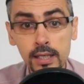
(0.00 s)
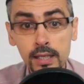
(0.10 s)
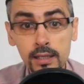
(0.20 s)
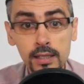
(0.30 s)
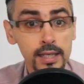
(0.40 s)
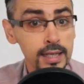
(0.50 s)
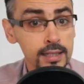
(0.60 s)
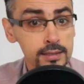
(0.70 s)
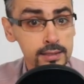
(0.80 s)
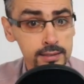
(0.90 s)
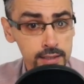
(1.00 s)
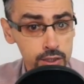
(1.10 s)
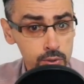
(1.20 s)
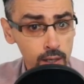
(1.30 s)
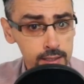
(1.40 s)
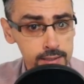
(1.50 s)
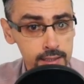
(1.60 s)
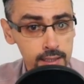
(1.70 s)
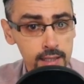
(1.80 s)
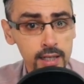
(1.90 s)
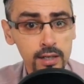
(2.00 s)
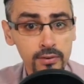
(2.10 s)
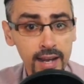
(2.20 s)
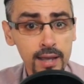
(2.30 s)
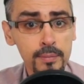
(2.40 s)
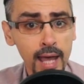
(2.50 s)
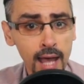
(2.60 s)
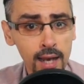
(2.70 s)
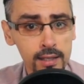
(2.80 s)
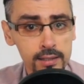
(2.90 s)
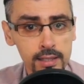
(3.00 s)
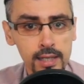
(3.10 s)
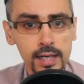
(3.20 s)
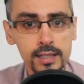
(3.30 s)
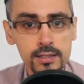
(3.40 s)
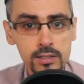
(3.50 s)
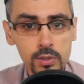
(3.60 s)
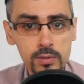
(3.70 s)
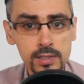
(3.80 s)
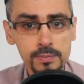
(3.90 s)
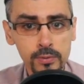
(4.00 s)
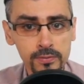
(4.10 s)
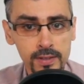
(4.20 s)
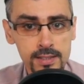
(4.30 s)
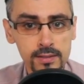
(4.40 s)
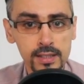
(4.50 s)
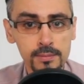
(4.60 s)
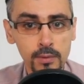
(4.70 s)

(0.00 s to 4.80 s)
In Intertextuality, Graham Allen, an associate professor in